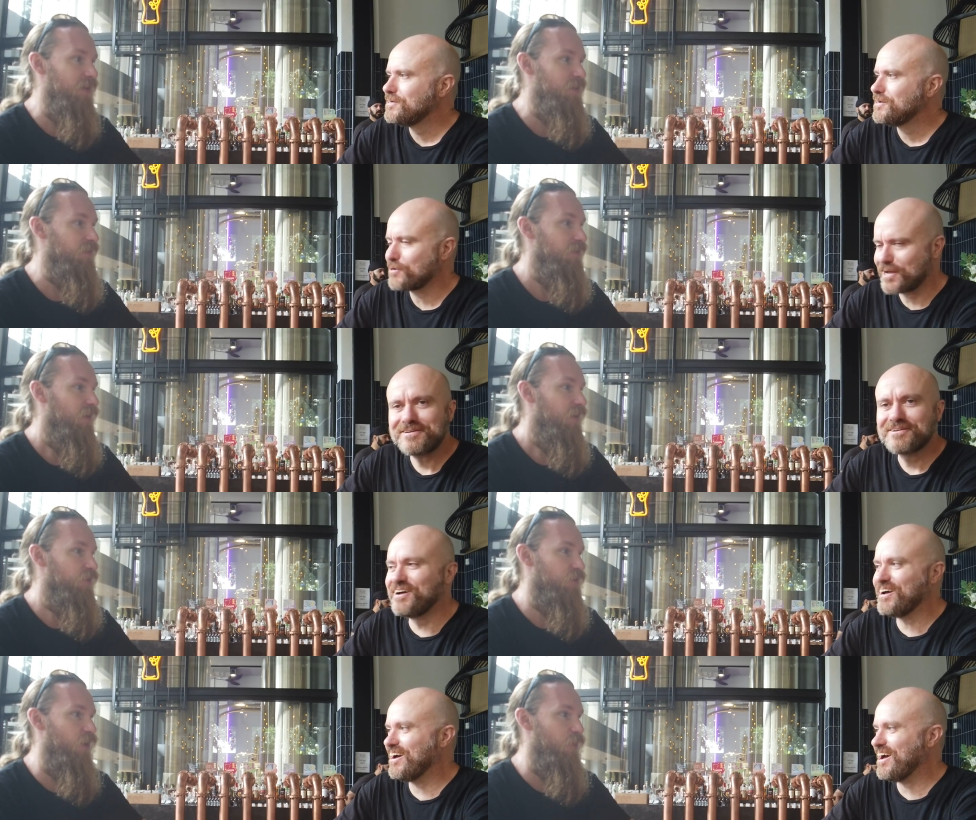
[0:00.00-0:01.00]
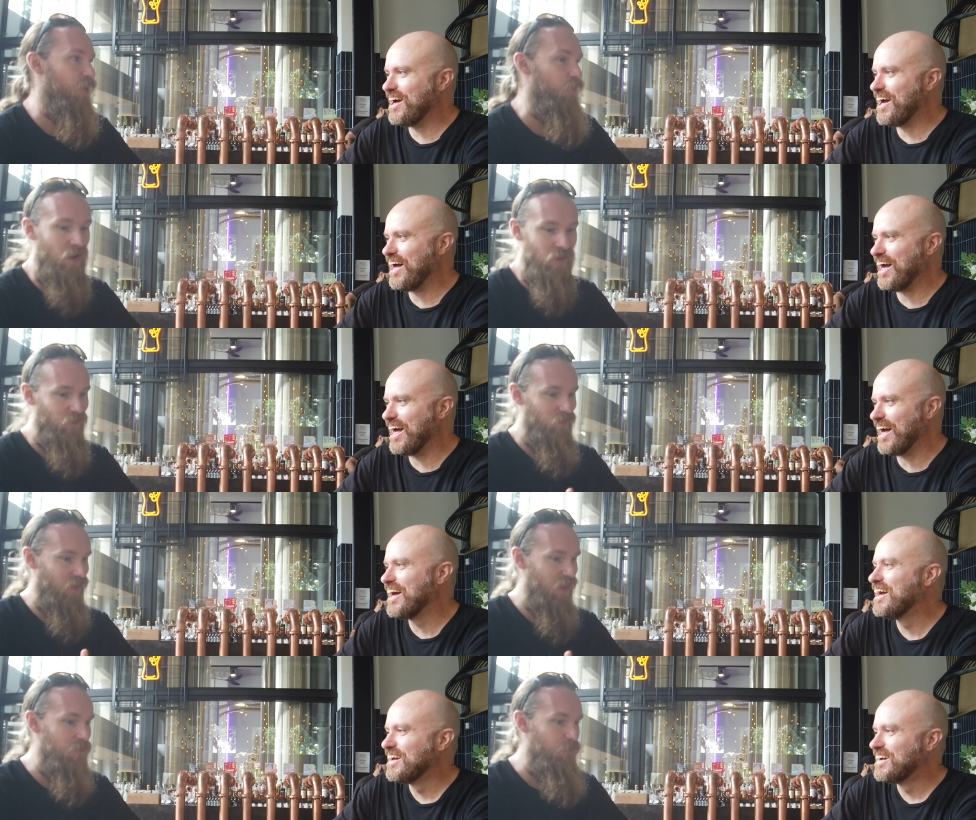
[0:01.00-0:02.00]
Speaker 1: the case. Okay. So I went, well,
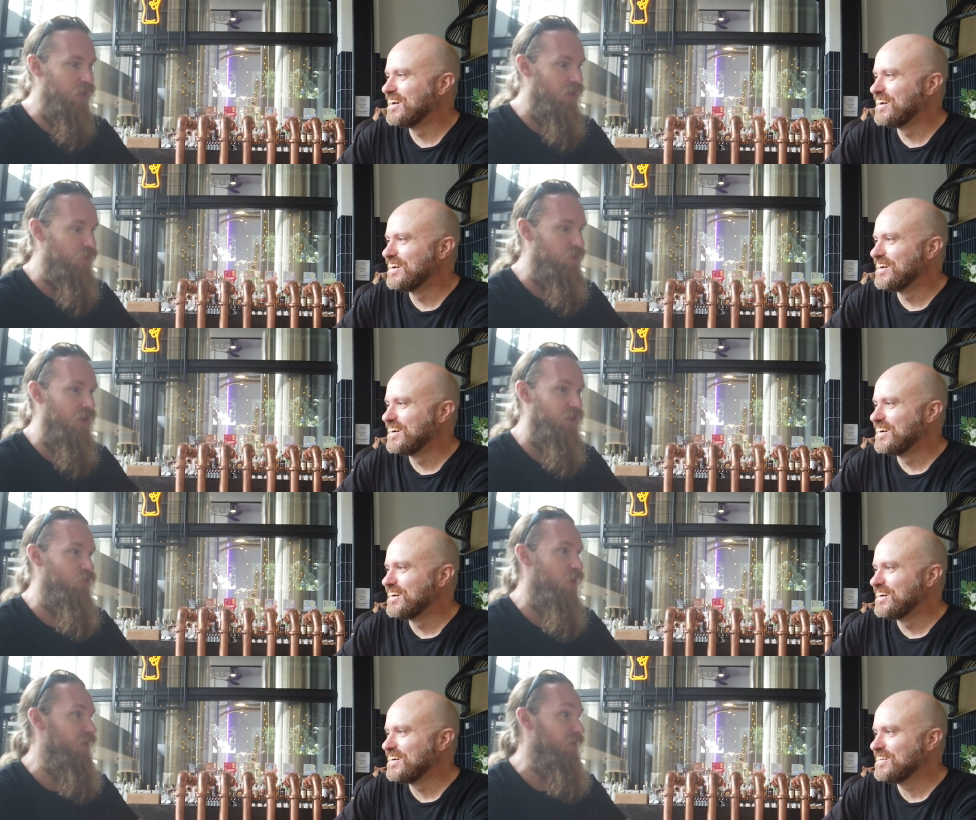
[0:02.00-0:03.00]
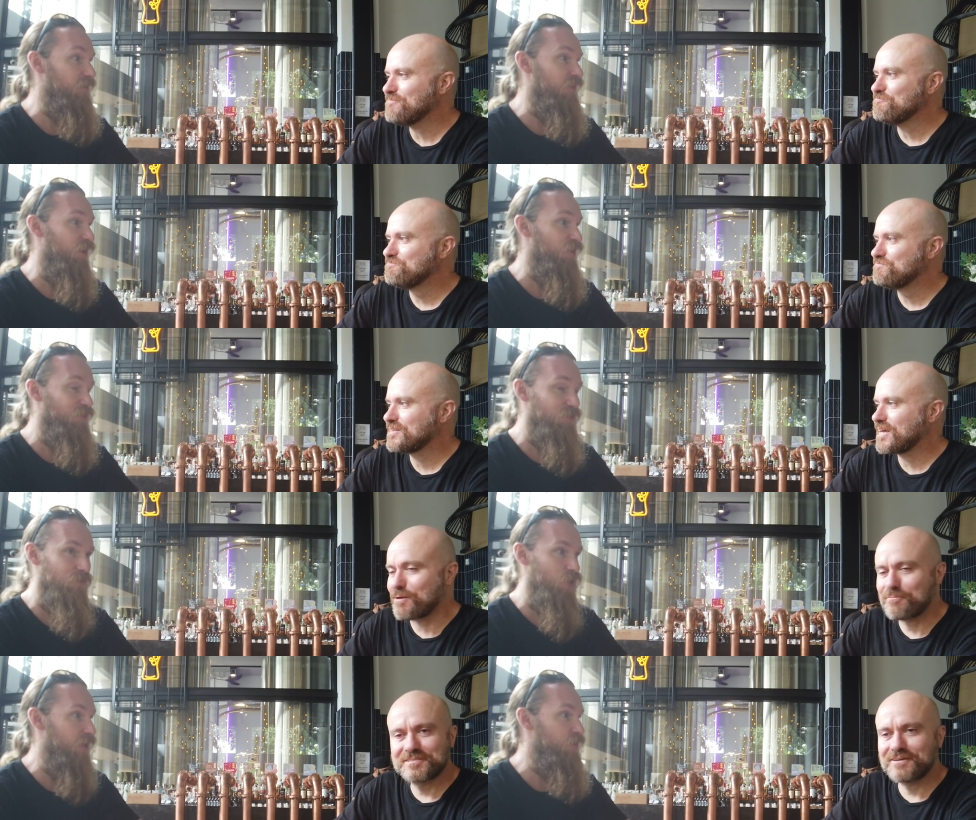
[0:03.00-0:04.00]
that beer goes down the drain and yep. I'll come
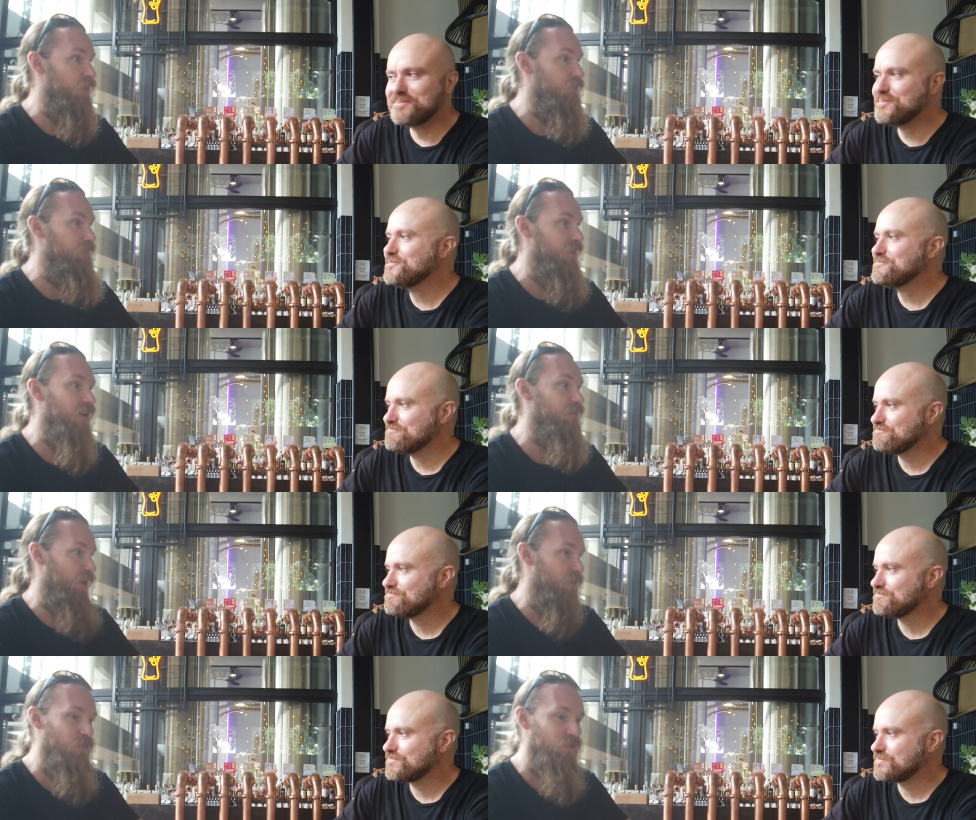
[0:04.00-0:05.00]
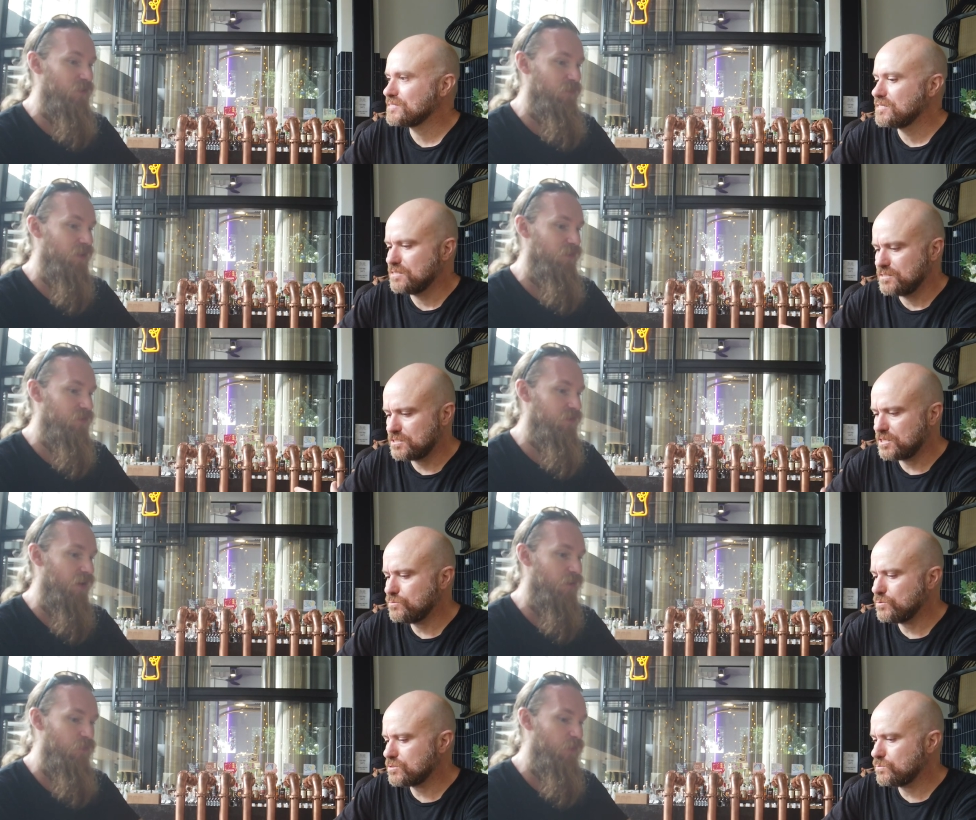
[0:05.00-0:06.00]
up change with something it. New. Yeah, come up with something else. So
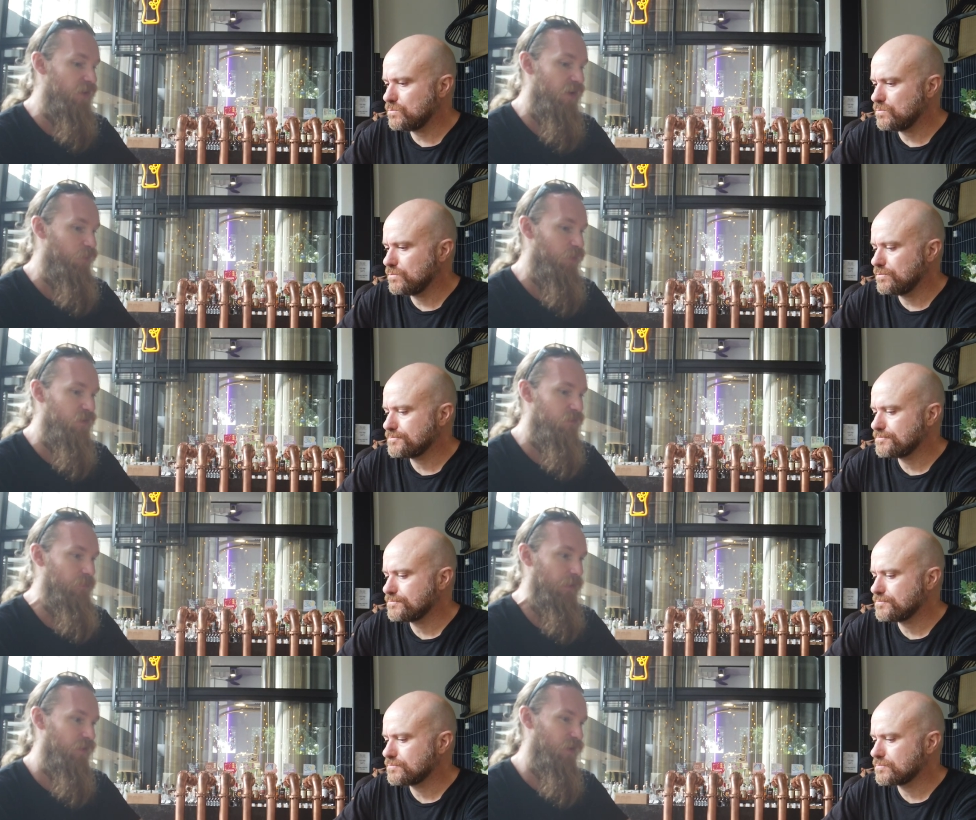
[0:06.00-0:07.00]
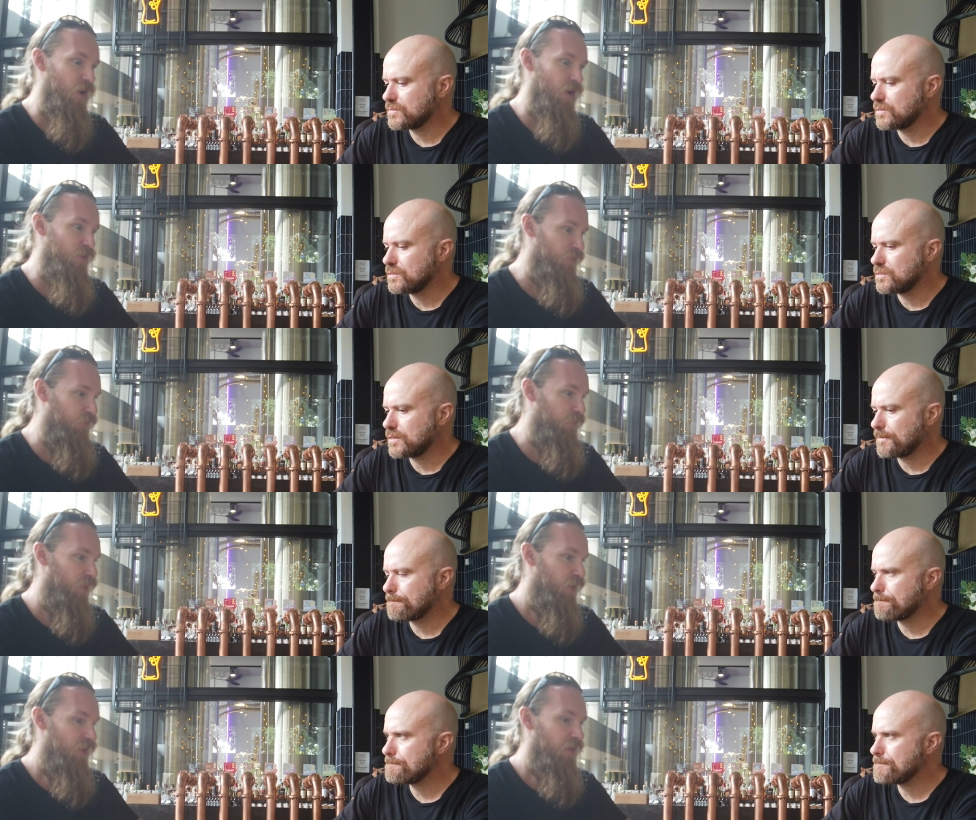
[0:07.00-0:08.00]
and we've ended up with a kind of
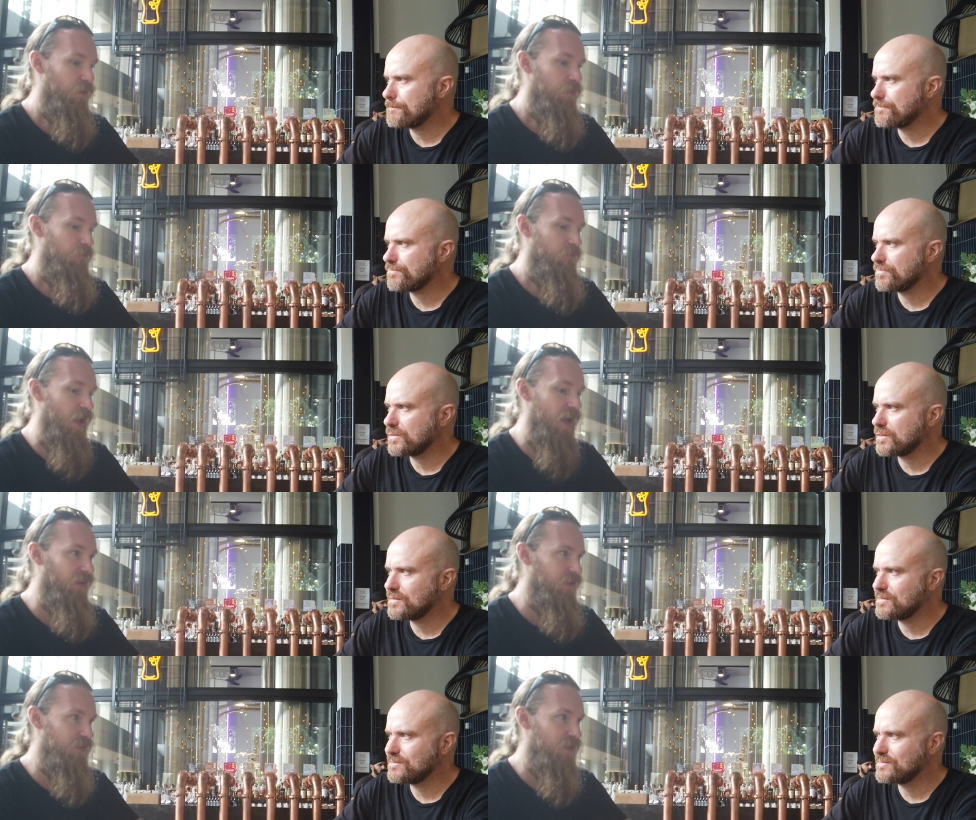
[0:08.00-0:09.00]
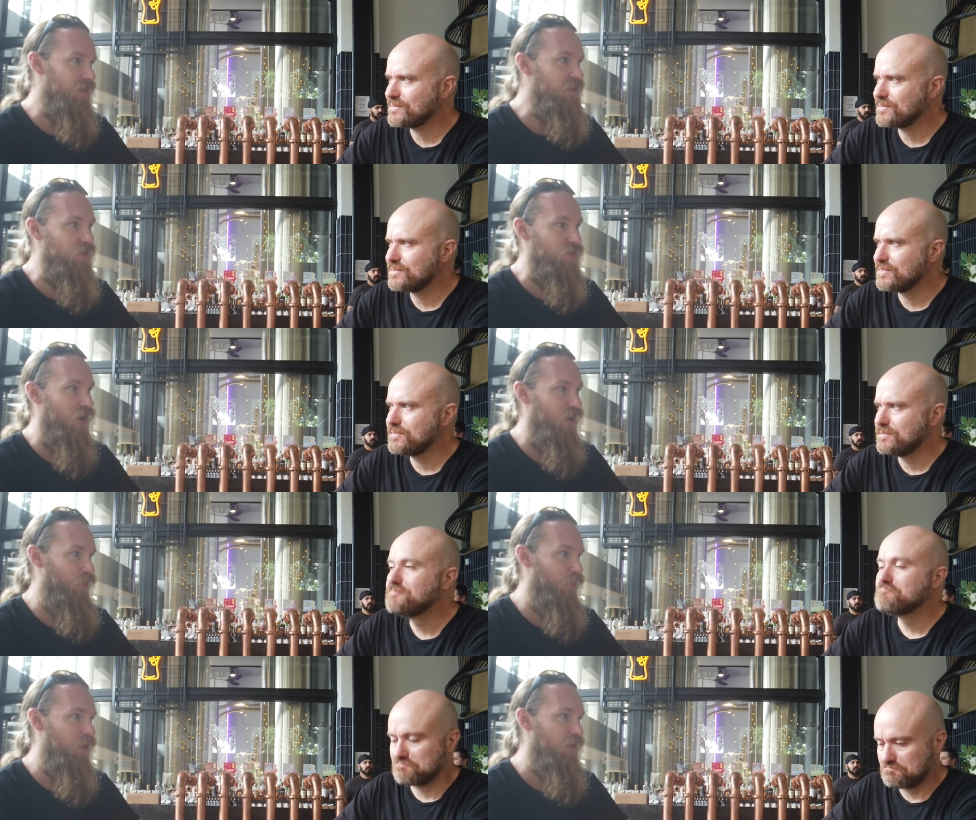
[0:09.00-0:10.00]
Hellersy
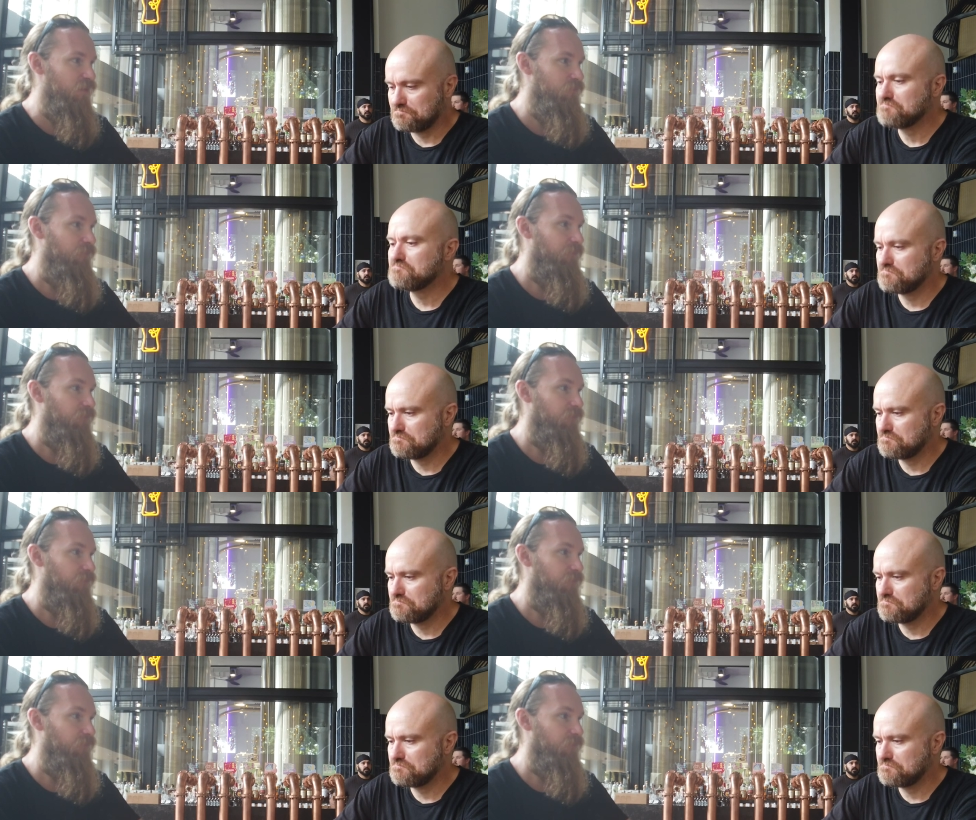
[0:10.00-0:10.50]
style thing.